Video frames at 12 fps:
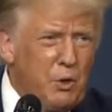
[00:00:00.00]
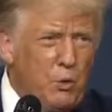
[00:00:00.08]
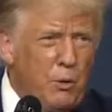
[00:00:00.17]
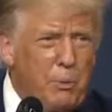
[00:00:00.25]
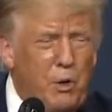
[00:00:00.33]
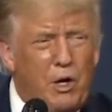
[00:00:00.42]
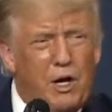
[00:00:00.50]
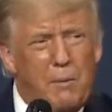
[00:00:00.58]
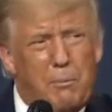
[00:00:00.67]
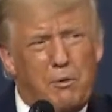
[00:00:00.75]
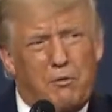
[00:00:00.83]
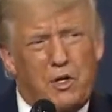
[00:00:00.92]
we put in a
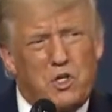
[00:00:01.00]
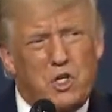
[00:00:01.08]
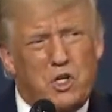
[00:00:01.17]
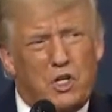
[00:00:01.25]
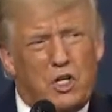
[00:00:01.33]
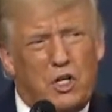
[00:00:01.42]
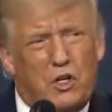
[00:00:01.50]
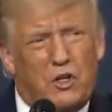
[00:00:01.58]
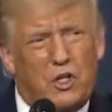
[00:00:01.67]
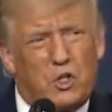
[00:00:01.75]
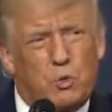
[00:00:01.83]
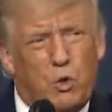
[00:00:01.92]
provision to kill
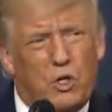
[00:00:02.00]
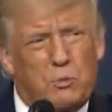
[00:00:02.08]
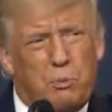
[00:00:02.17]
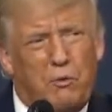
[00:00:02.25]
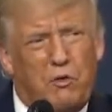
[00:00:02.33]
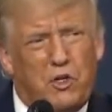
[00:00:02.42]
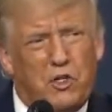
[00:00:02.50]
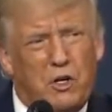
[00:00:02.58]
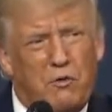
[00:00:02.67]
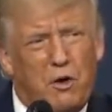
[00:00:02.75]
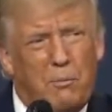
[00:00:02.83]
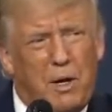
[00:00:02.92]
this worst provision
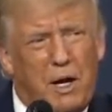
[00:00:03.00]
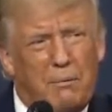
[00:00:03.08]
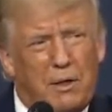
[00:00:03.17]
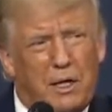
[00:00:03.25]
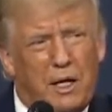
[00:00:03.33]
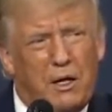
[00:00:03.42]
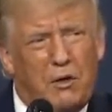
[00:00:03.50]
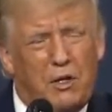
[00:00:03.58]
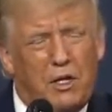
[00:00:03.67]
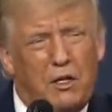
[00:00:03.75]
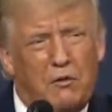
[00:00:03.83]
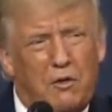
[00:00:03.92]
of Obamacare,
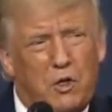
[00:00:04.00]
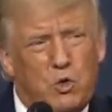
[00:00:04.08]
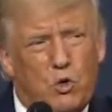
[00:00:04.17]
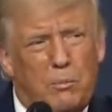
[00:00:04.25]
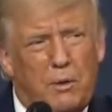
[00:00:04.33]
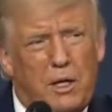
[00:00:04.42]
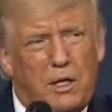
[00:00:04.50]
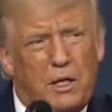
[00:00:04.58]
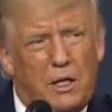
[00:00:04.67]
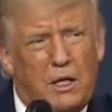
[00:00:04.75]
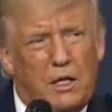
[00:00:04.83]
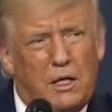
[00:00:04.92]
the individual
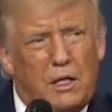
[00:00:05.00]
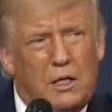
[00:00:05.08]
mandate.